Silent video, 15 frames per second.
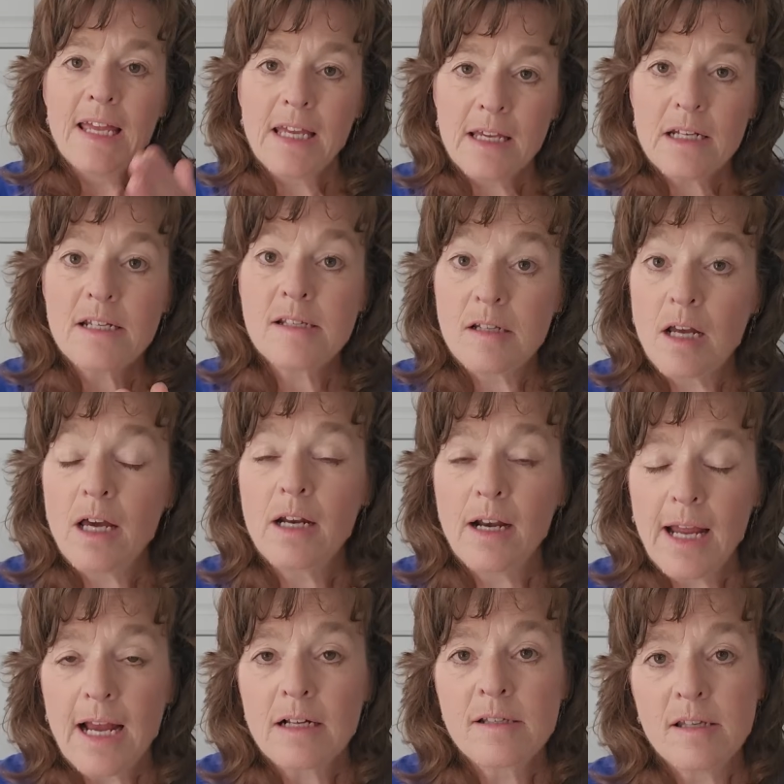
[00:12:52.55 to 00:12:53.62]
It is not
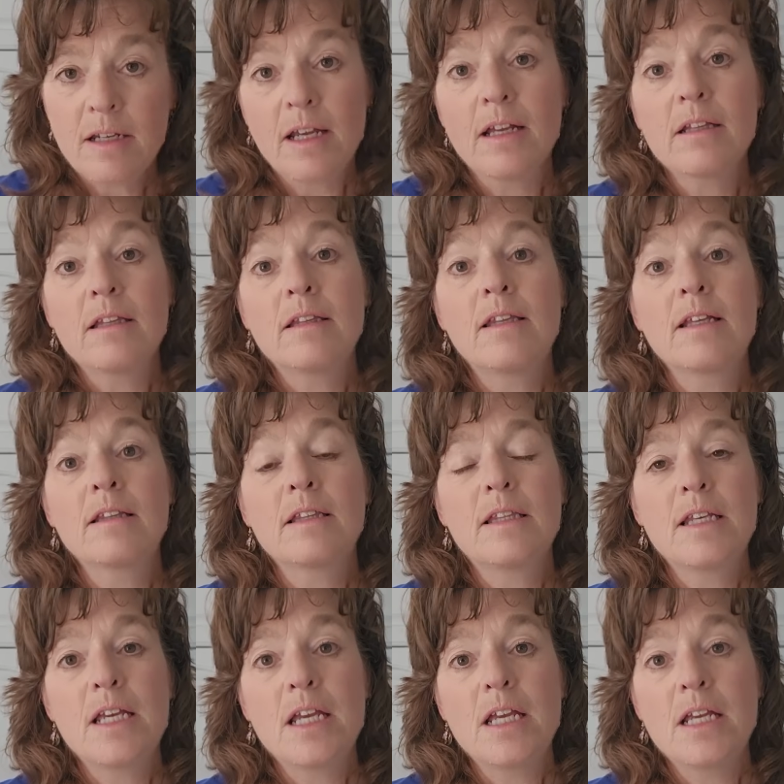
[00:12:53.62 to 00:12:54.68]
an accident that
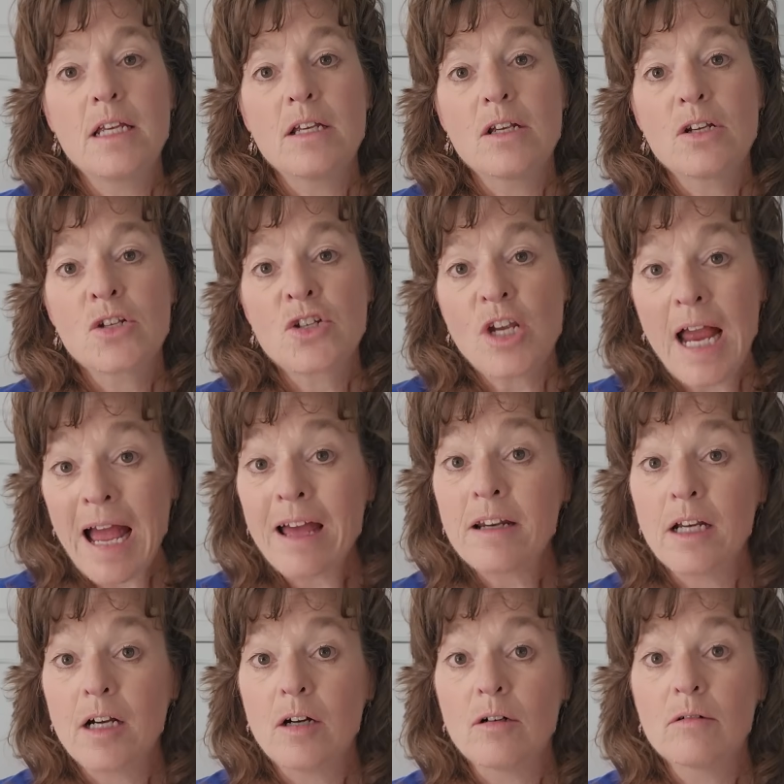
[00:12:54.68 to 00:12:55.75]
the
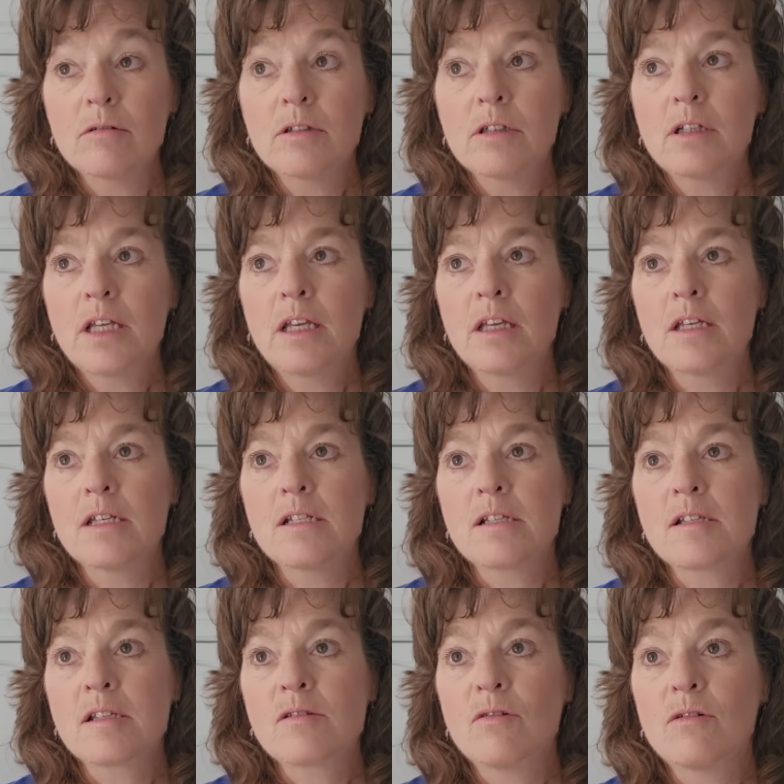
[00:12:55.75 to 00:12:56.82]
shadow
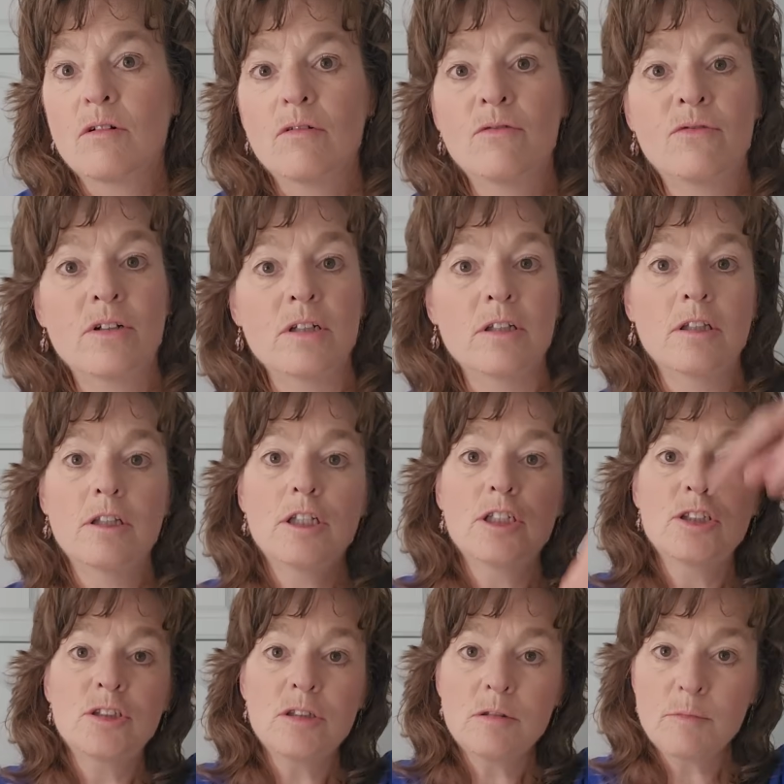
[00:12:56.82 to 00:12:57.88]
is
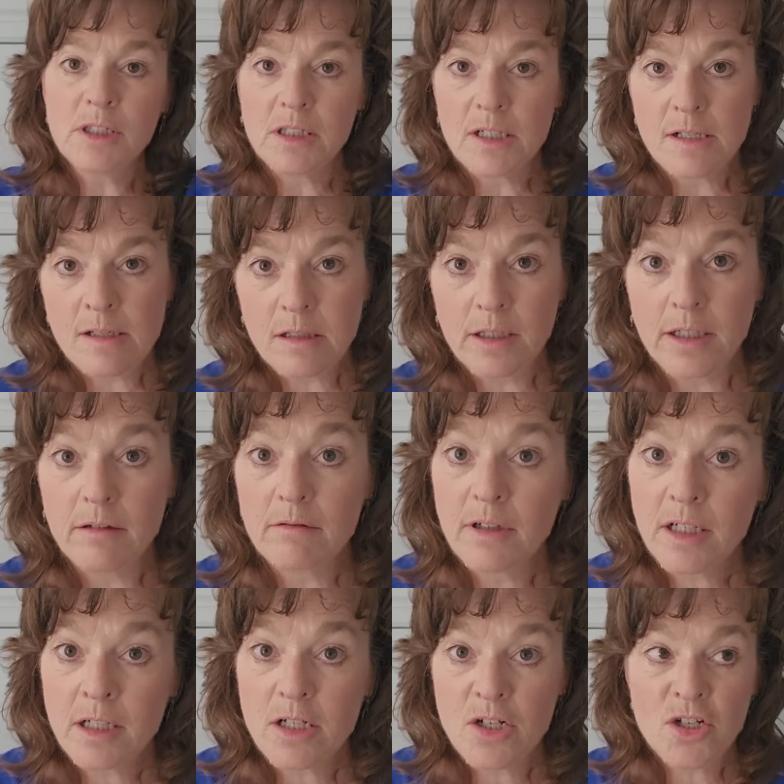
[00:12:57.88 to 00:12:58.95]
voluminously
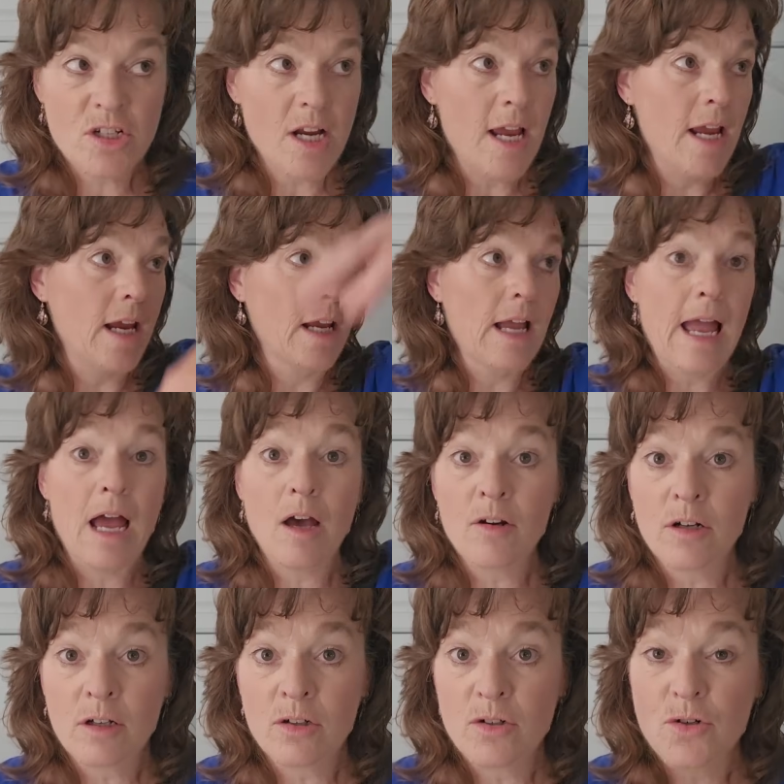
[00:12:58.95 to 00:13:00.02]
ricocheting
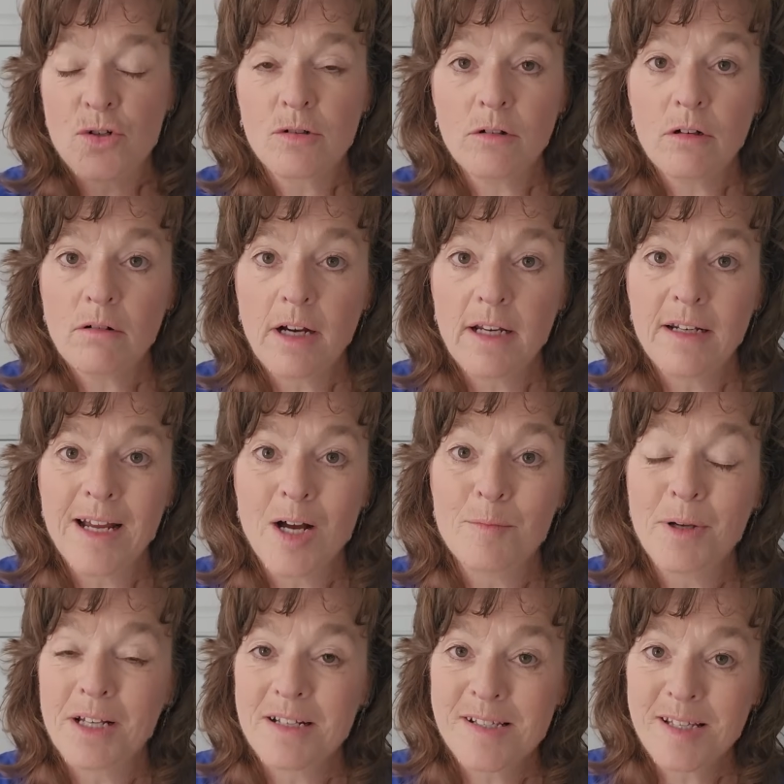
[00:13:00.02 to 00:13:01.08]
out of control right now,
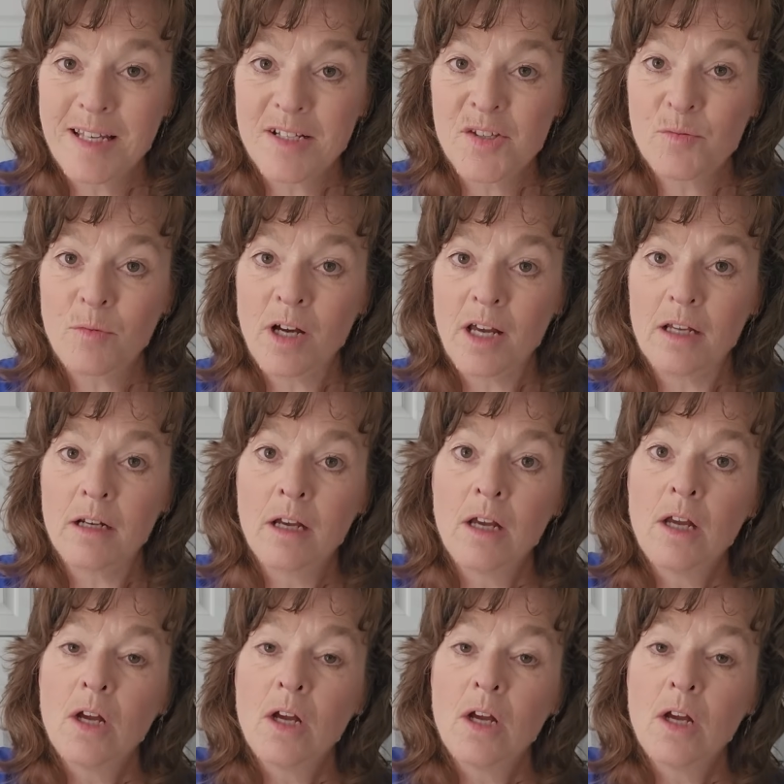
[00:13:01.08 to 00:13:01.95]
because guess what?